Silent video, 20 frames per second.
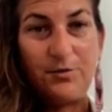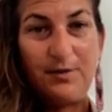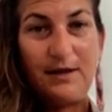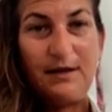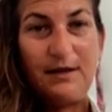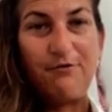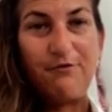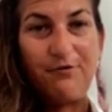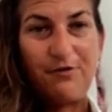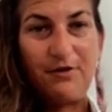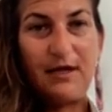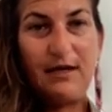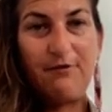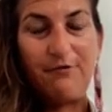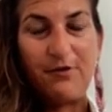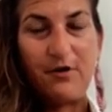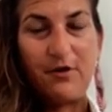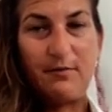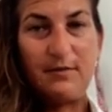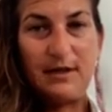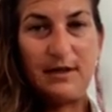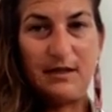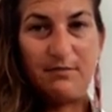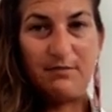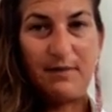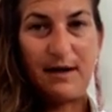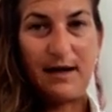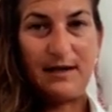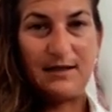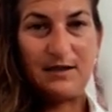to be free from
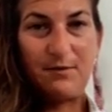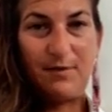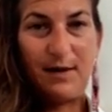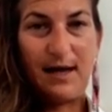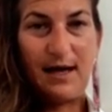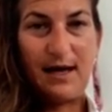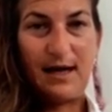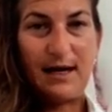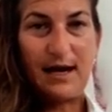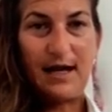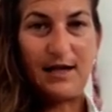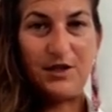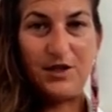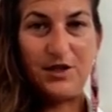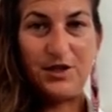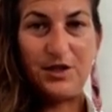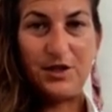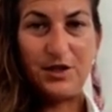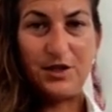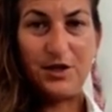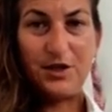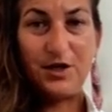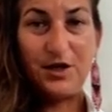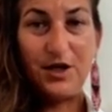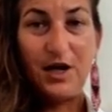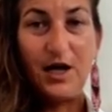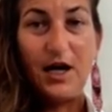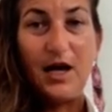this past pain, and to